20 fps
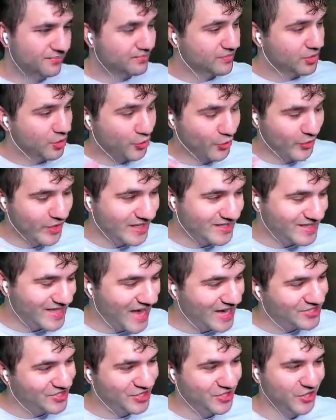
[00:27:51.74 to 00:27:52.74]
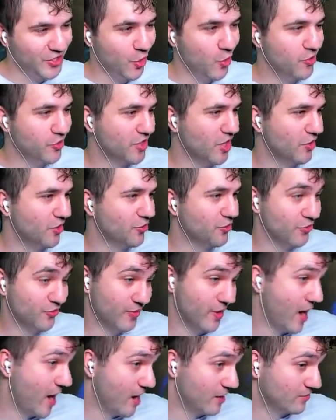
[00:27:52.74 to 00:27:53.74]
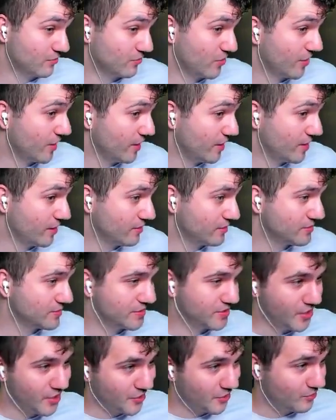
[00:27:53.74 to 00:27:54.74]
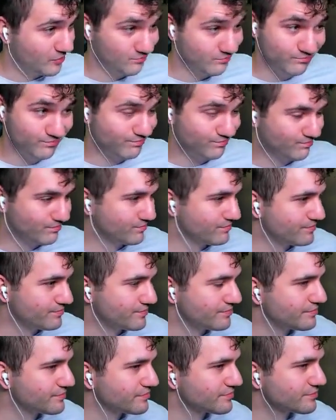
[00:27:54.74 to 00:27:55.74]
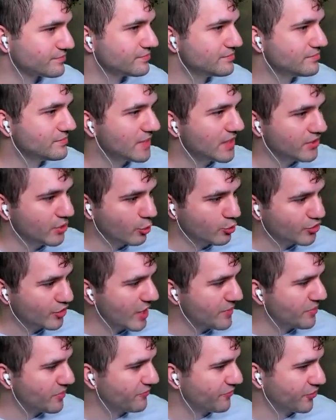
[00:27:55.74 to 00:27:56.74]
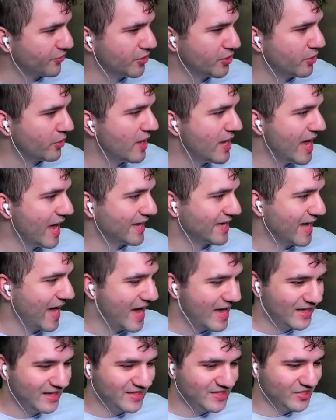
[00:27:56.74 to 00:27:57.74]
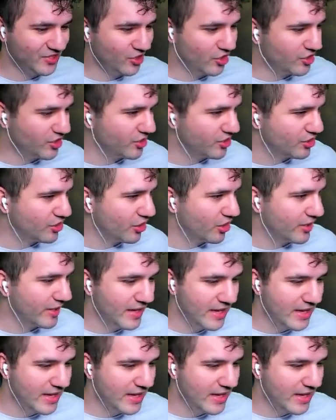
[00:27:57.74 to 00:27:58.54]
Green is actually the only color they're not running here, so no trample for you. And Kaya is looking good.